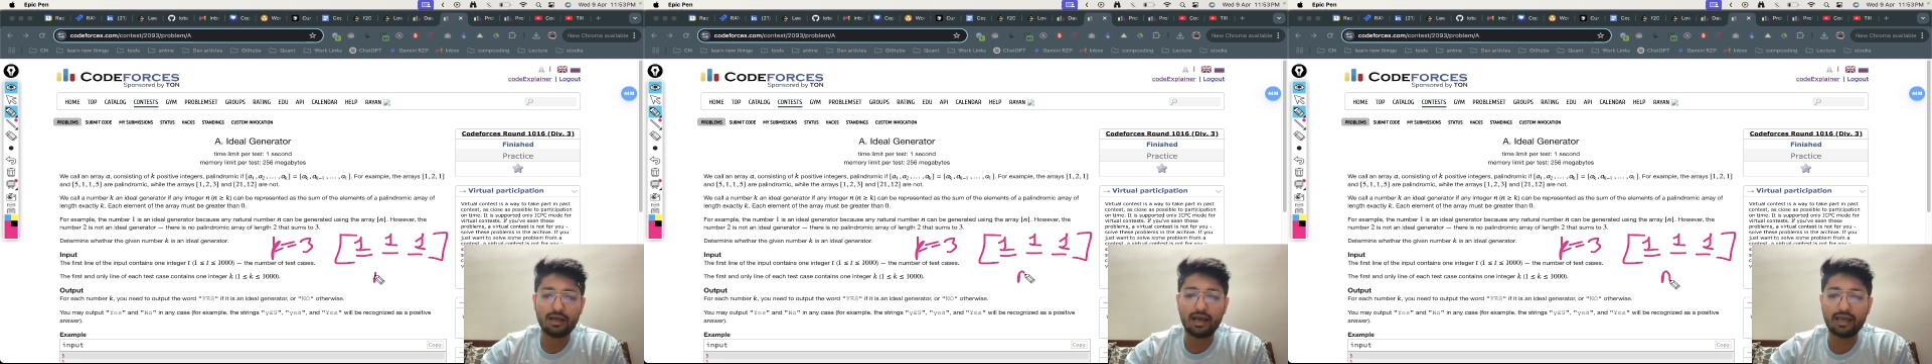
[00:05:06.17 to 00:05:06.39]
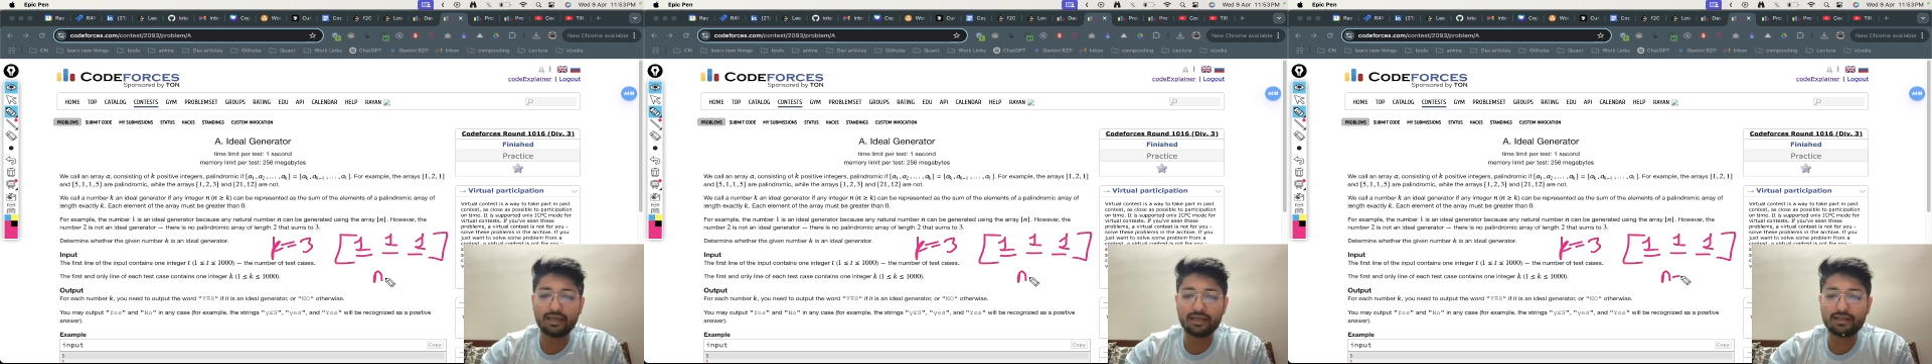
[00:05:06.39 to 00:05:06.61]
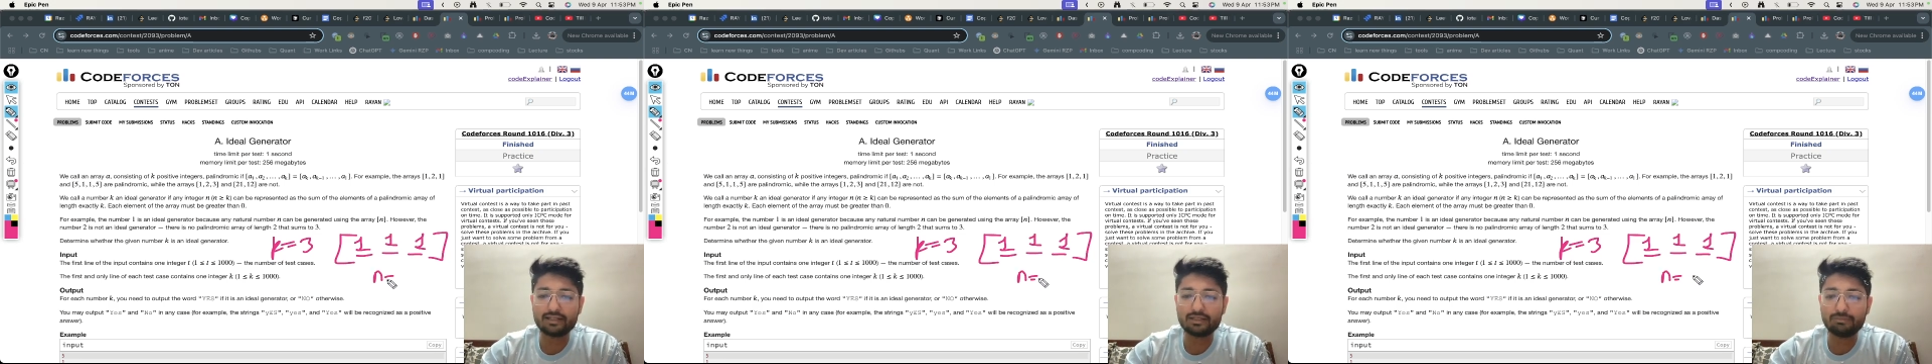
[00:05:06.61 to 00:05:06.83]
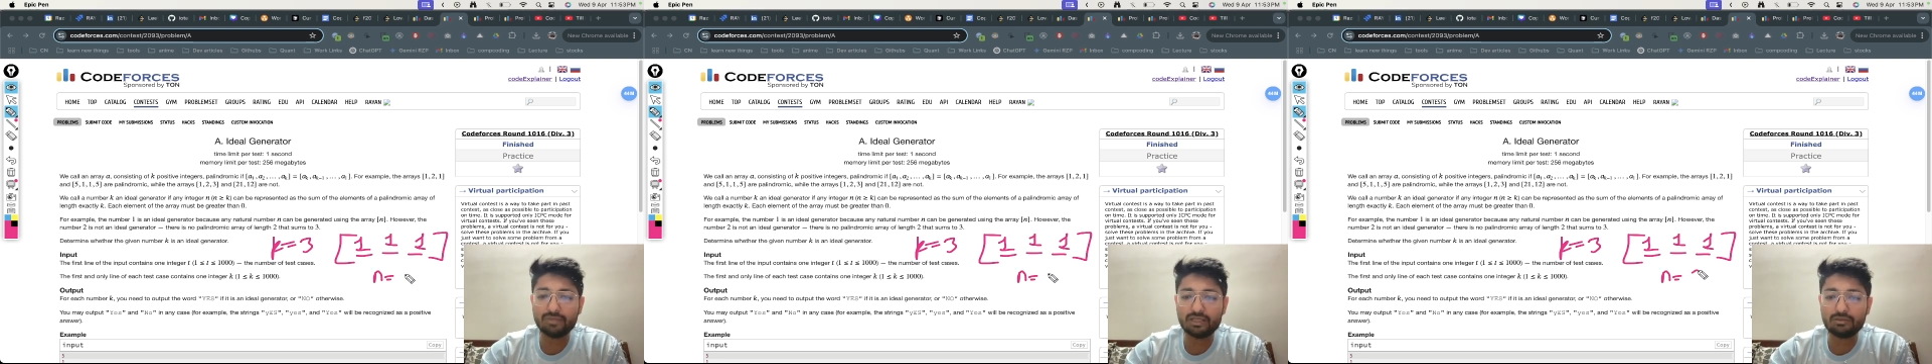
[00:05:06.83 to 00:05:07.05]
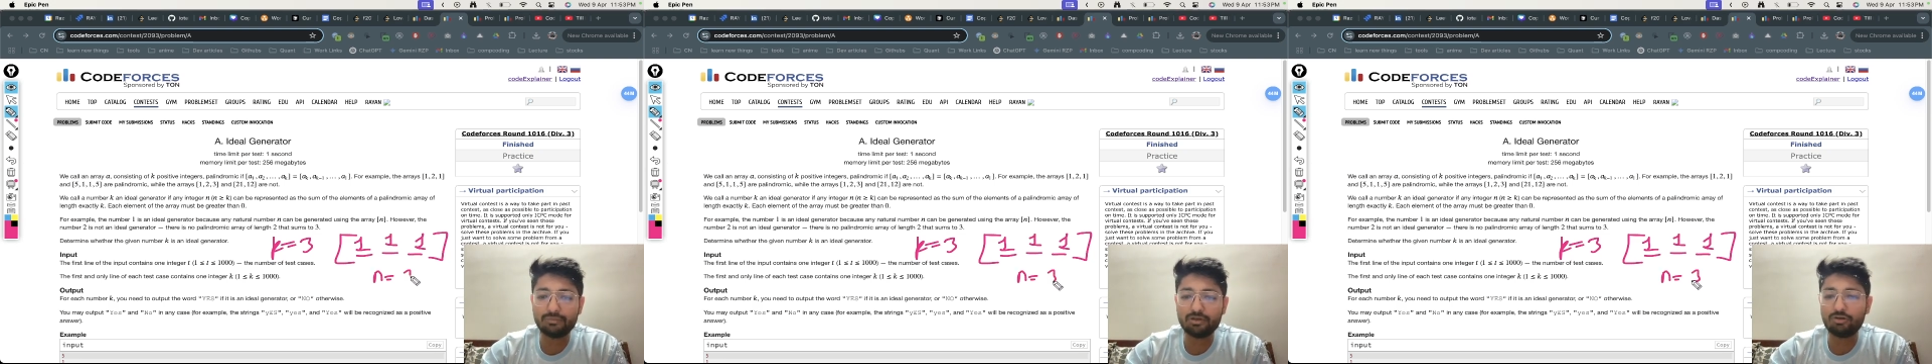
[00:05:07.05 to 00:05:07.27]
I can get the
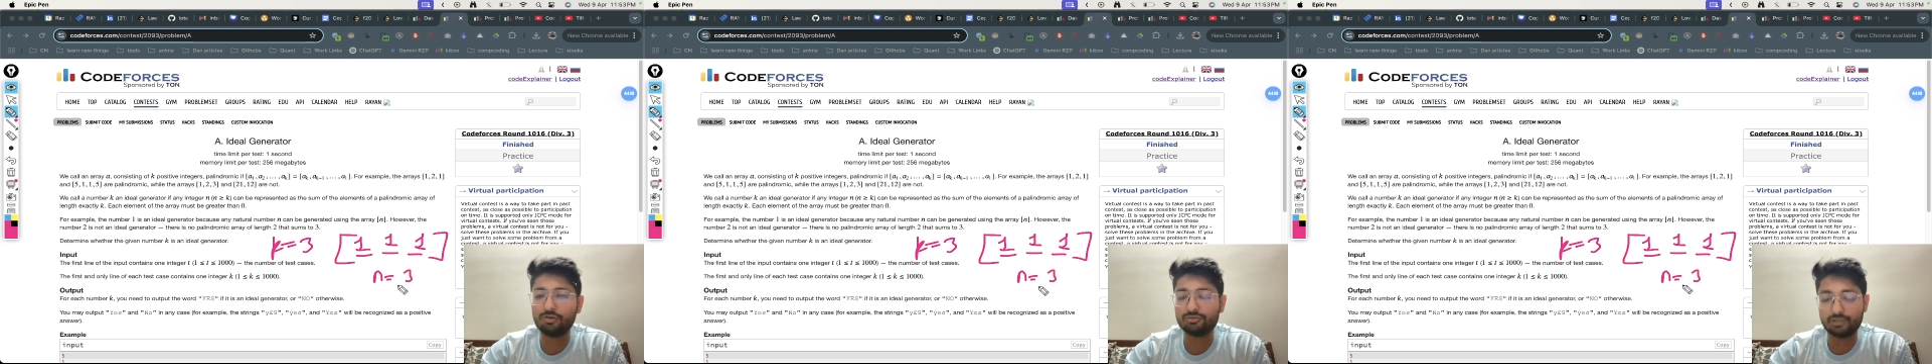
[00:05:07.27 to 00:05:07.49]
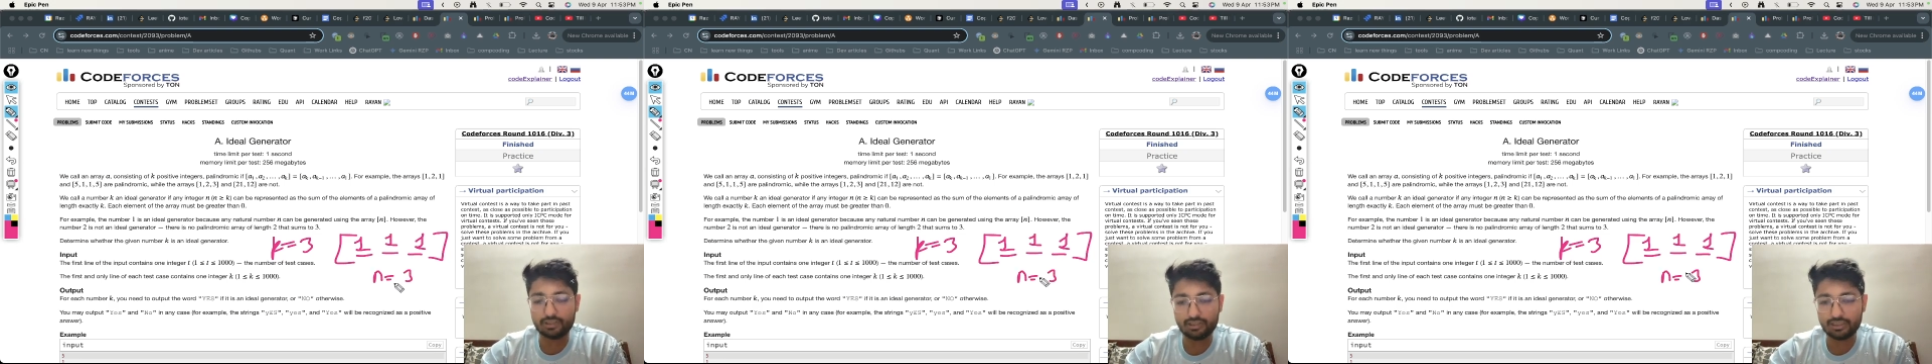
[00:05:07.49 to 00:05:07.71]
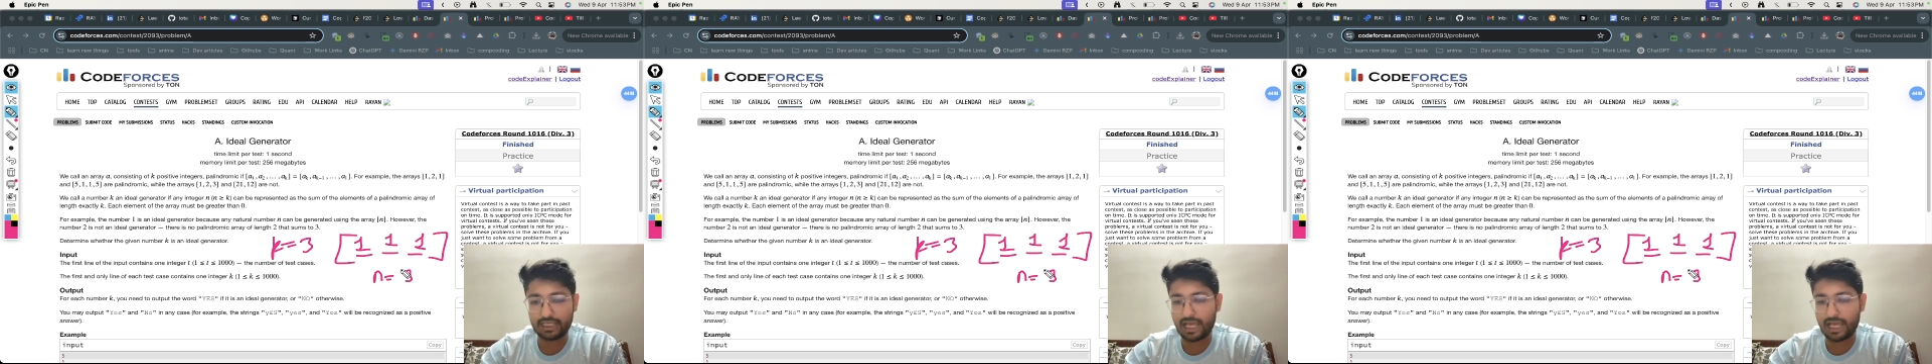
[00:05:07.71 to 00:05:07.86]
minimum equal to 3.